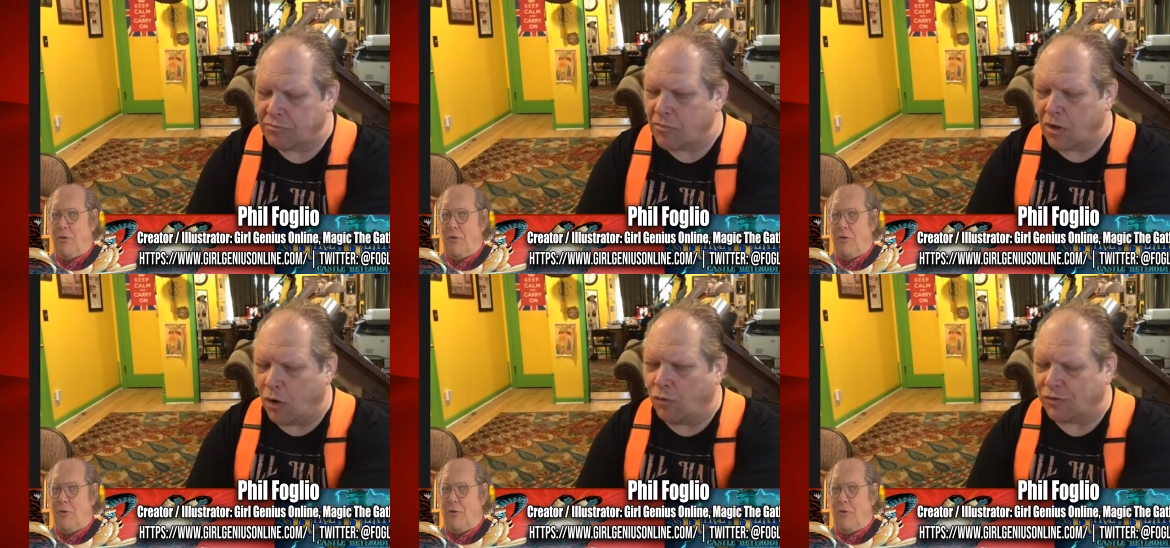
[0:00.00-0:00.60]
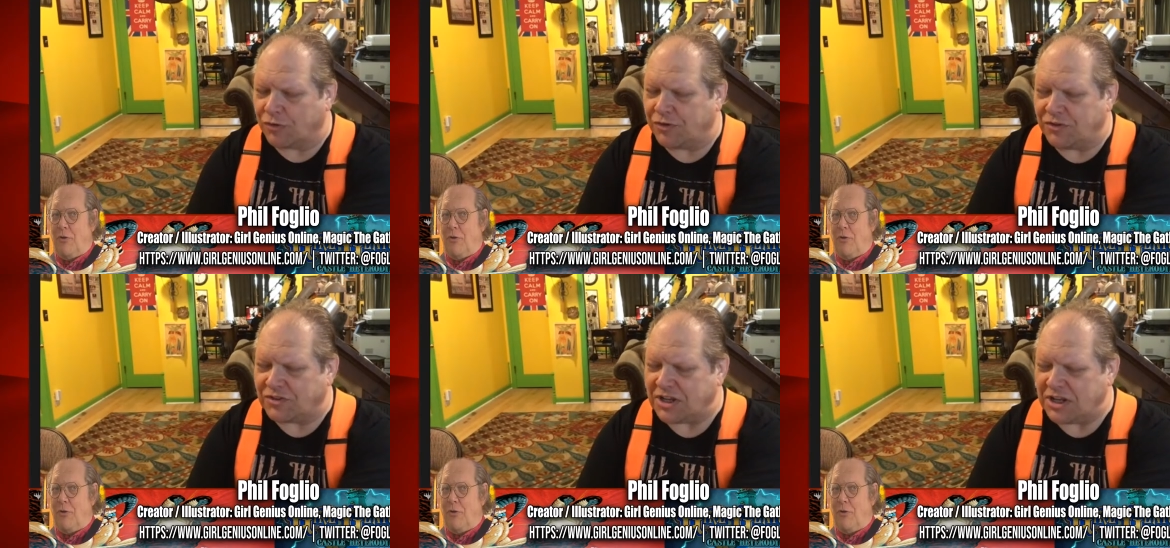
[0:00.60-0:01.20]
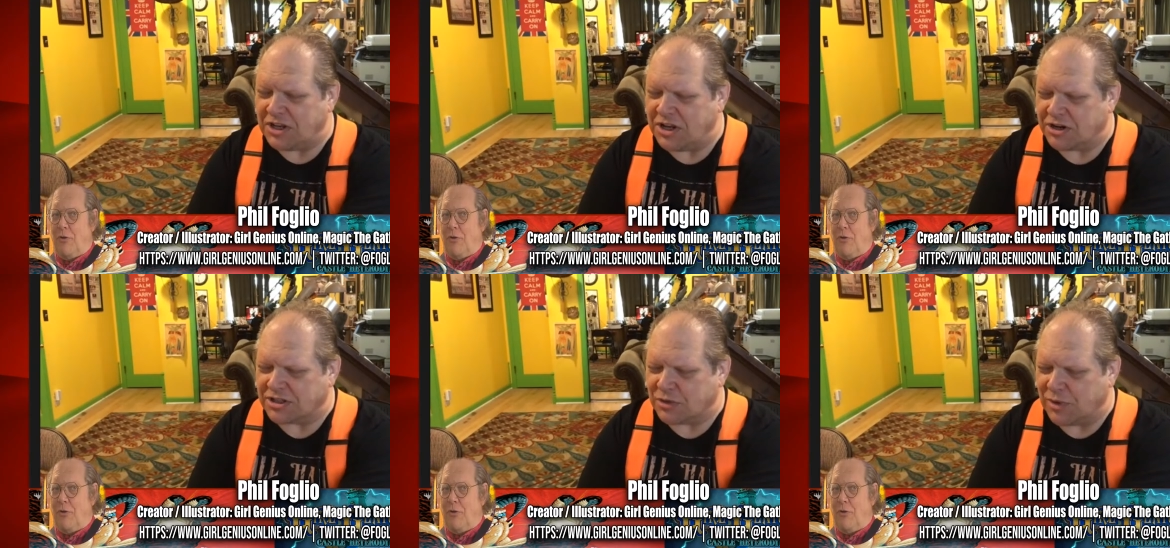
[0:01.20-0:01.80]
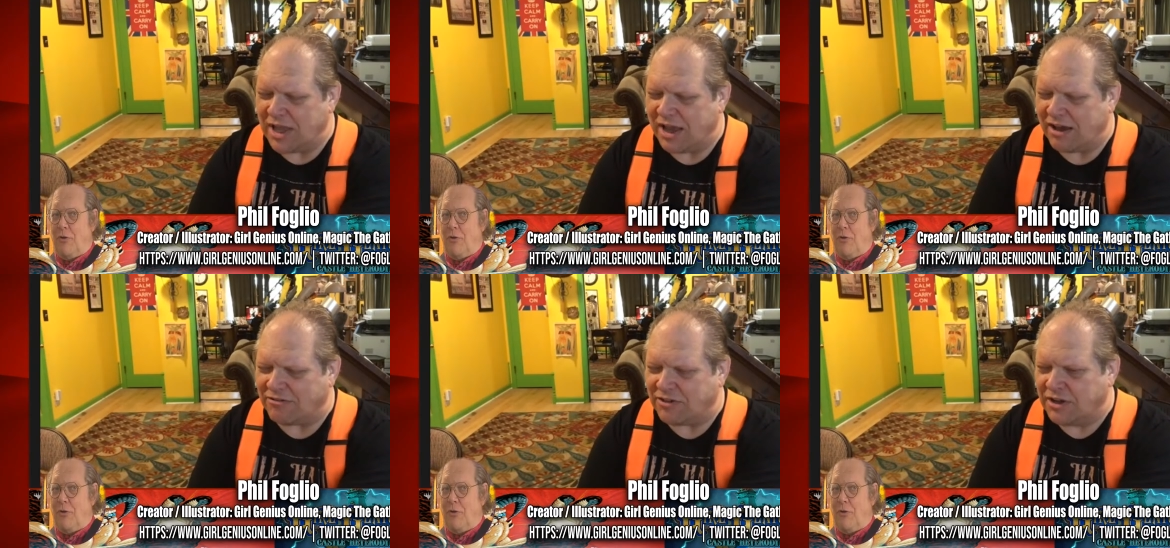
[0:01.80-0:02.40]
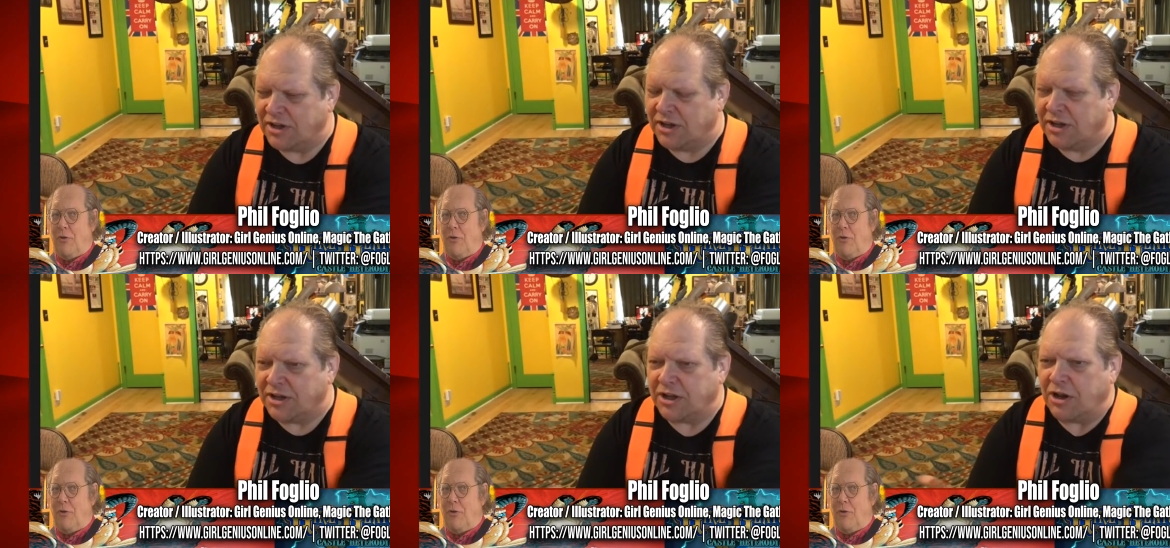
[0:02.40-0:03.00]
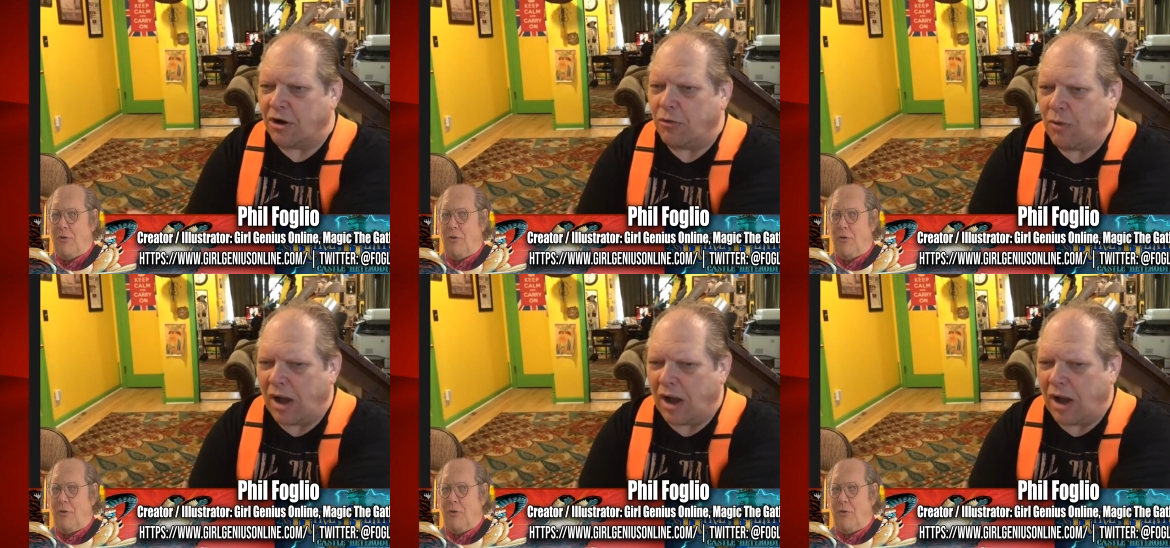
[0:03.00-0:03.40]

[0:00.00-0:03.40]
Speaker 1: over fifteen years, and we have, you know, I